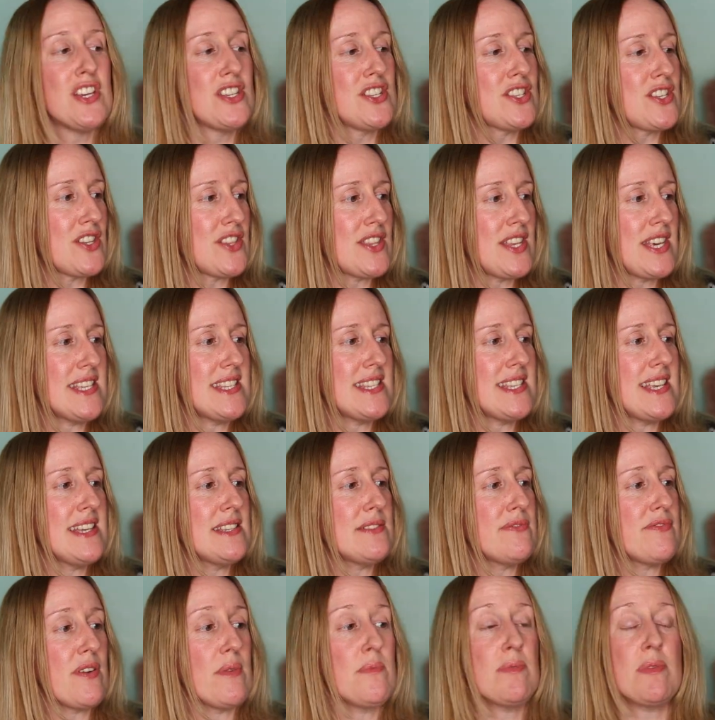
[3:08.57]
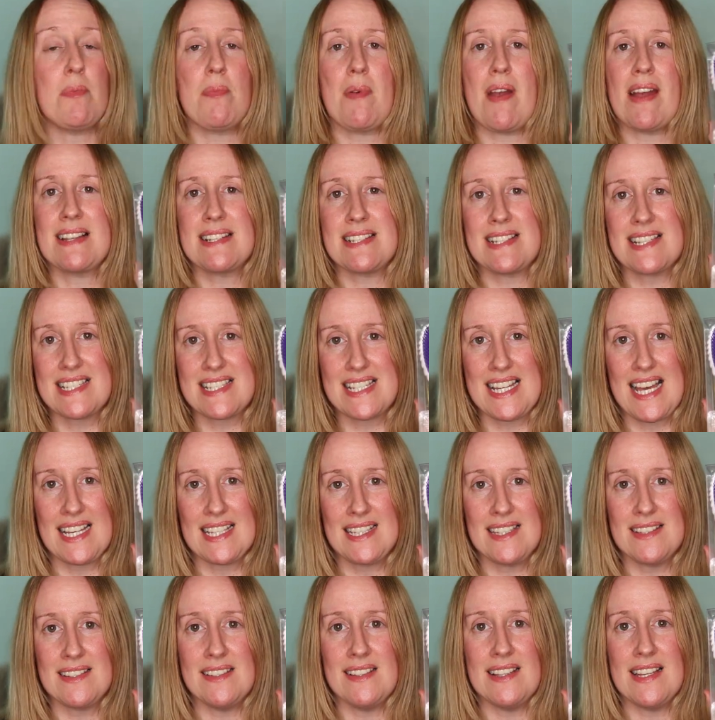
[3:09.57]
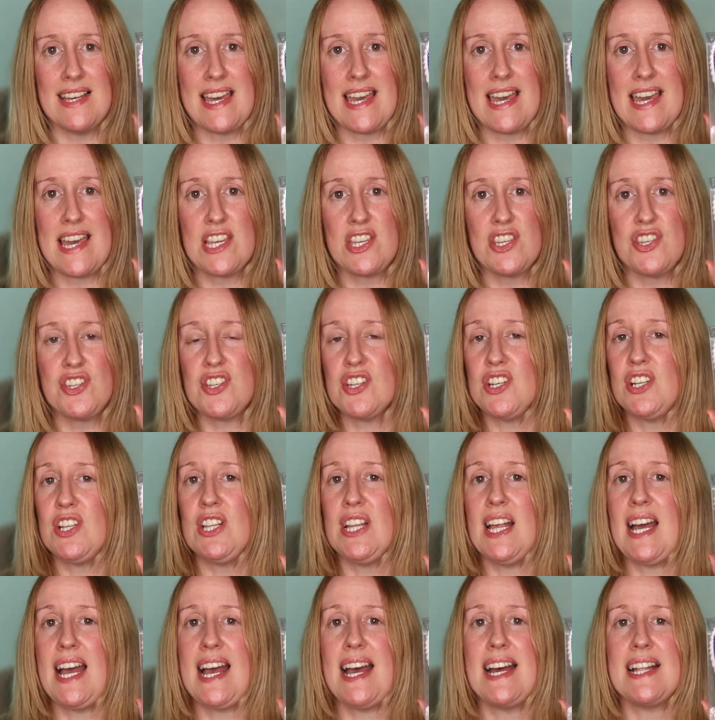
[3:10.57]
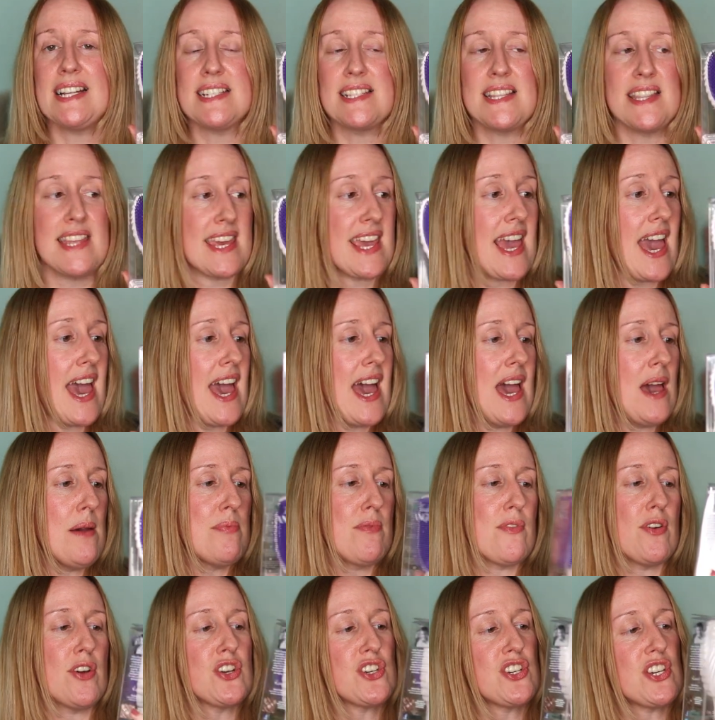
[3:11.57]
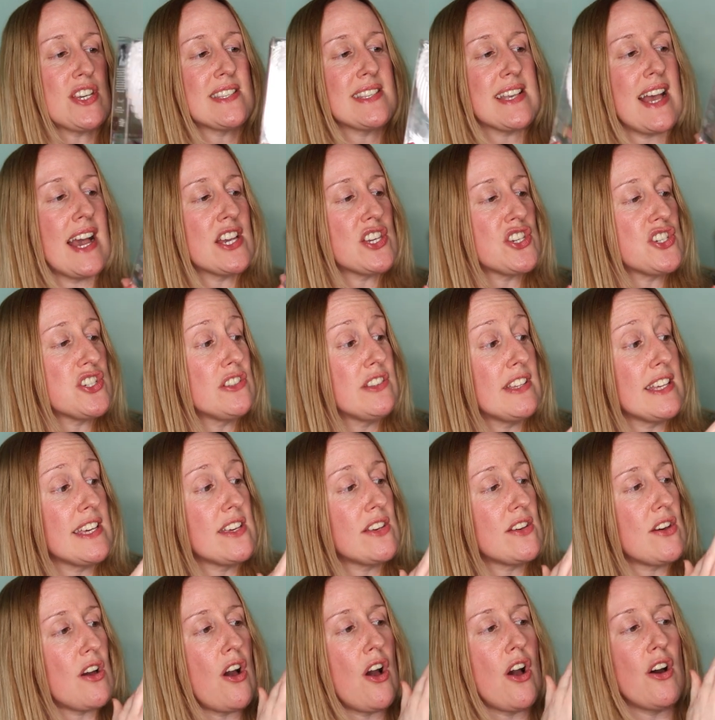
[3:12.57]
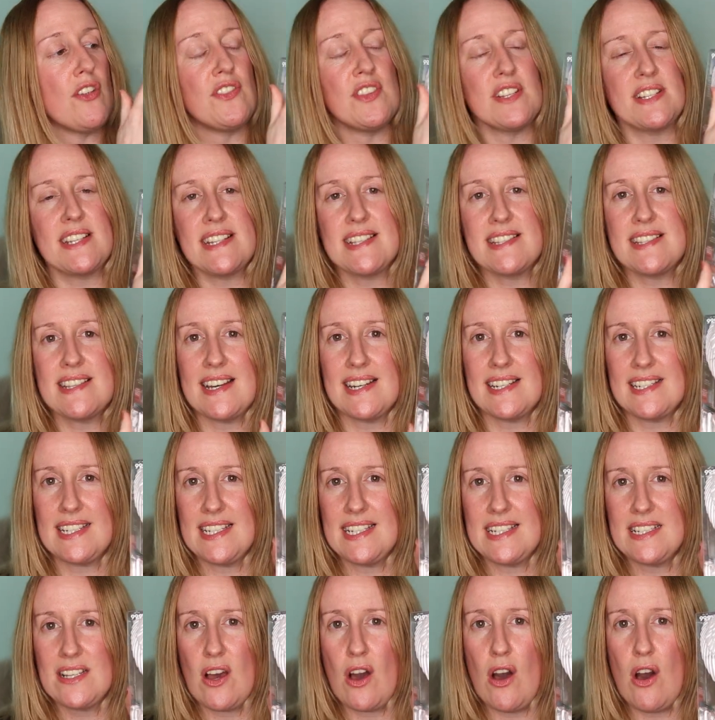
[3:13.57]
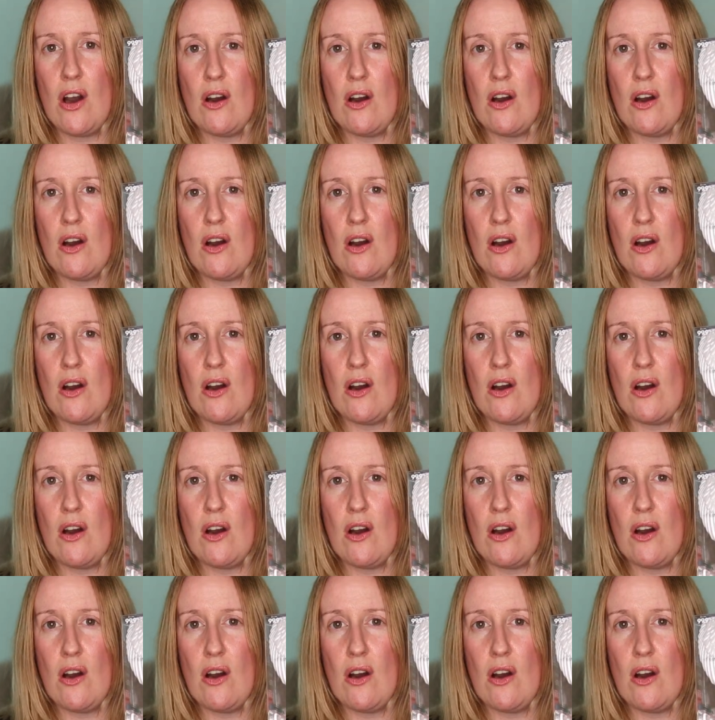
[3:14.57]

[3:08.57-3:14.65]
So this is from the brand Tangle Angel and the hairbrush has actually got the design